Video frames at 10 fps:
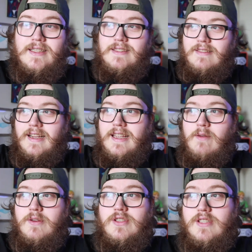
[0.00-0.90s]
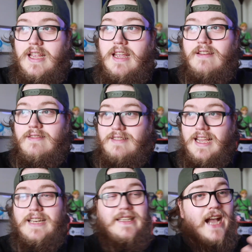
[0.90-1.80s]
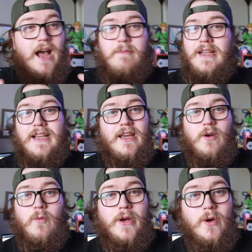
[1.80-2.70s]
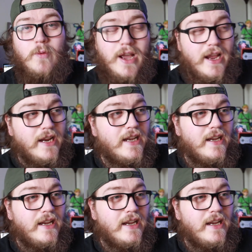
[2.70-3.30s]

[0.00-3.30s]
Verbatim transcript: Like it was, it it got me in a weird way.